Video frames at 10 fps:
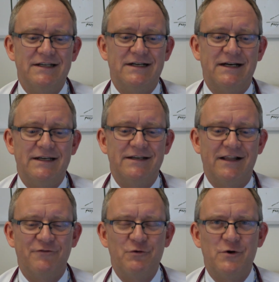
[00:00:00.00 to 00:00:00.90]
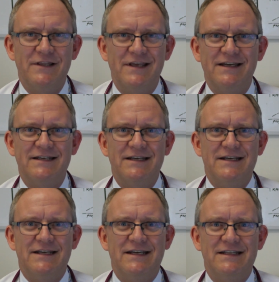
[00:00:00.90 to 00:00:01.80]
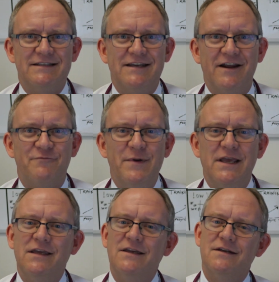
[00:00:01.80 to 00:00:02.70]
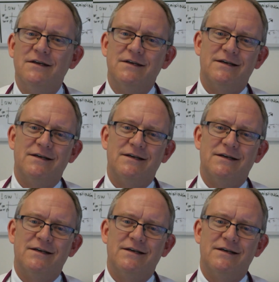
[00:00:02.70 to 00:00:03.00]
I tell everyone that instead of making